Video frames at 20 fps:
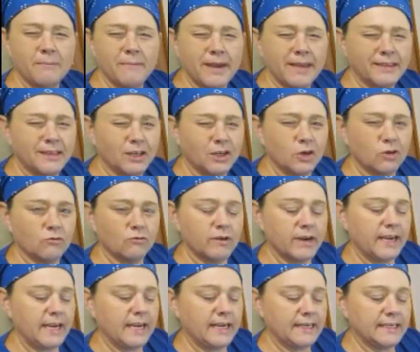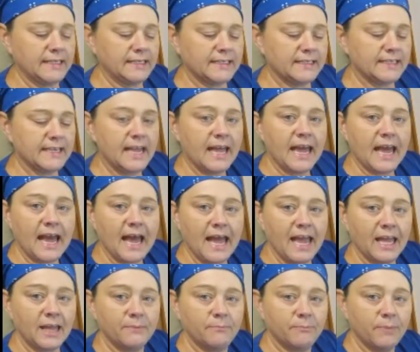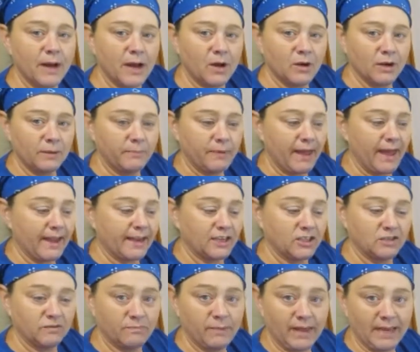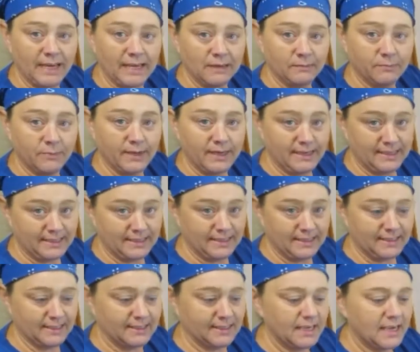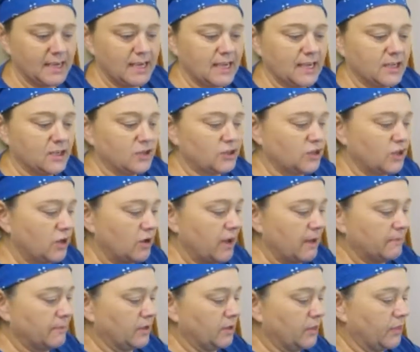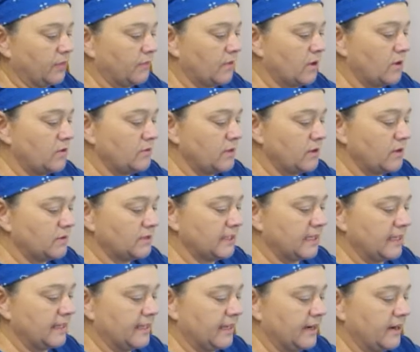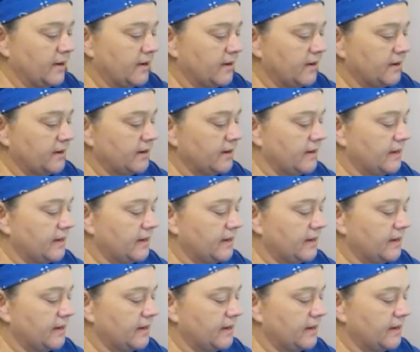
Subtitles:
where I made the greens, I had bought a package of bacon pieces. So I'm going to throw those in there.